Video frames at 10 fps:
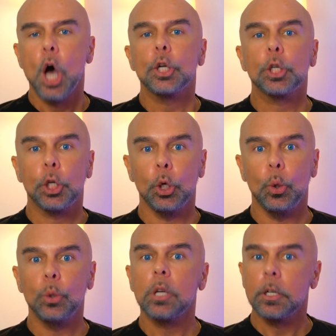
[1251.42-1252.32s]

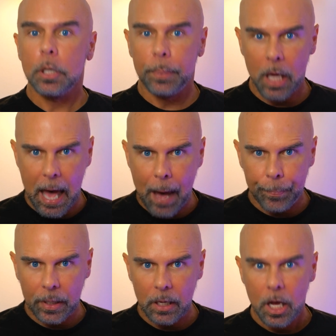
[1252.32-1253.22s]
Choose to be
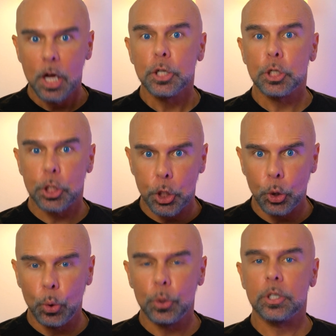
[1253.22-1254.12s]
happy.
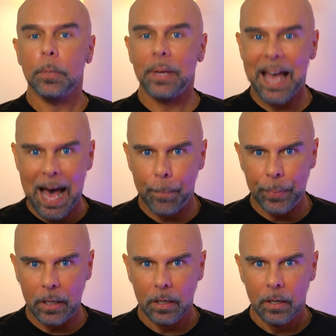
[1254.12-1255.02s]
Choose to be
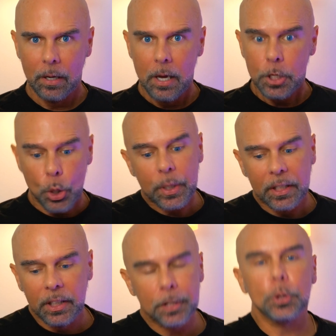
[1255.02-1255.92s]
happy. You
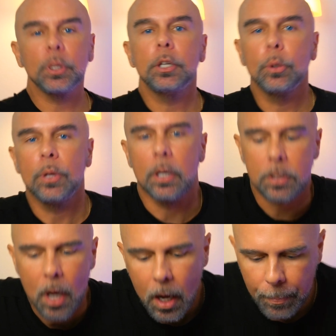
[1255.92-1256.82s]
can literally do
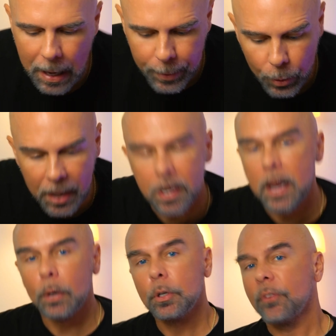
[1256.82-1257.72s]
this. Maybe right
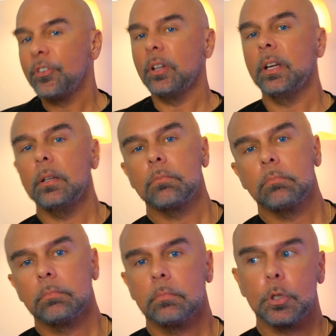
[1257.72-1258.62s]
now you're feeling
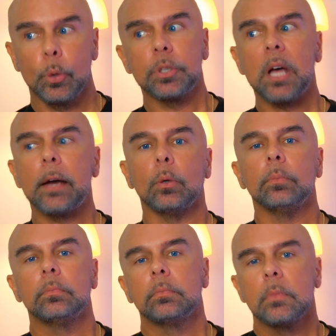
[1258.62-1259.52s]
suicidal.
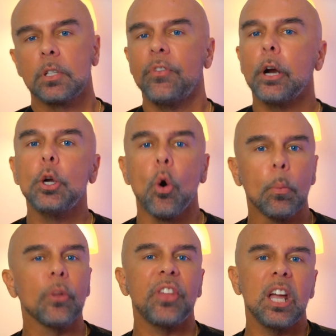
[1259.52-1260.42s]
It's a very
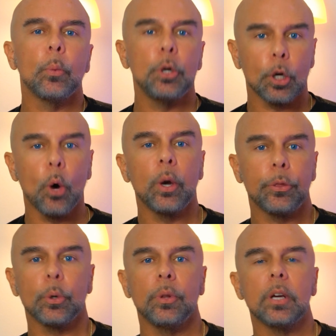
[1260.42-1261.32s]
normal thing when you're going
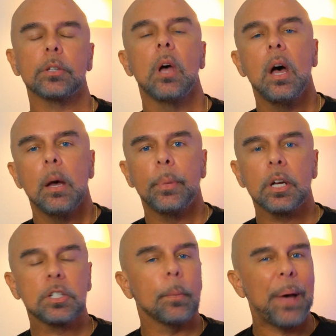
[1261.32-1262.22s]
through this
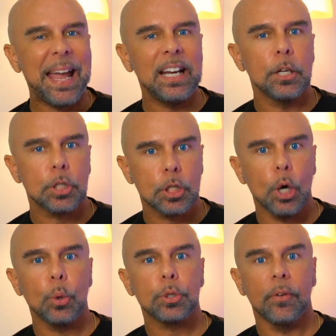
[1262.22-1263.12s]
because the pain is
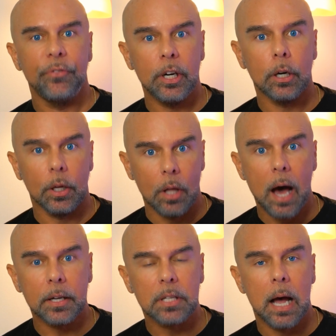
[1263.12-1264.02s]
so severe a
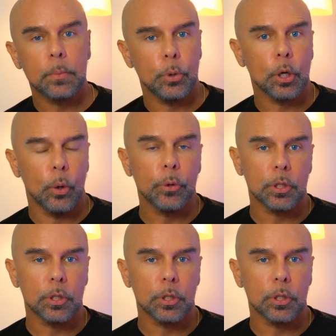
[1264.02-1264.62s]
lot of times when you're going through a